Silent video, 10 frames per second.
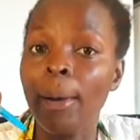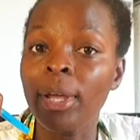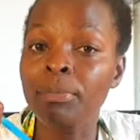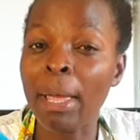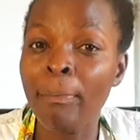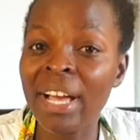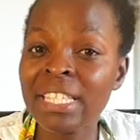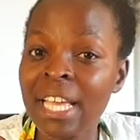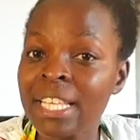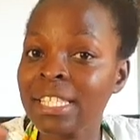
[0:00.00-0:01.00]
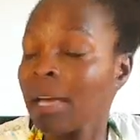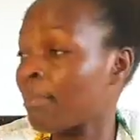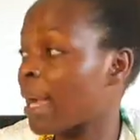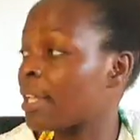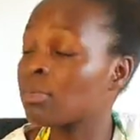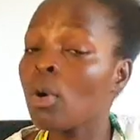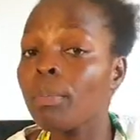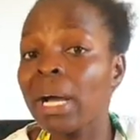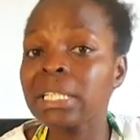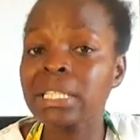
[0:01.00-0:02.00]
in my baskets, my small
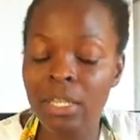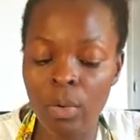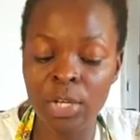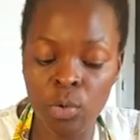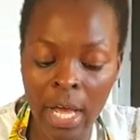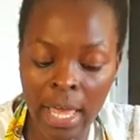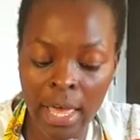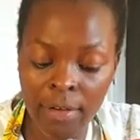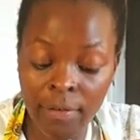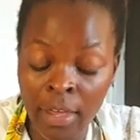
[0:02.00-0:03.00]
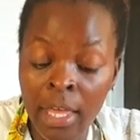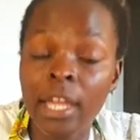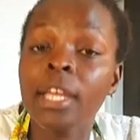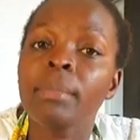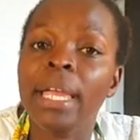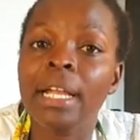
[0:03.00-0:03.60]
pantry, what do I have, in my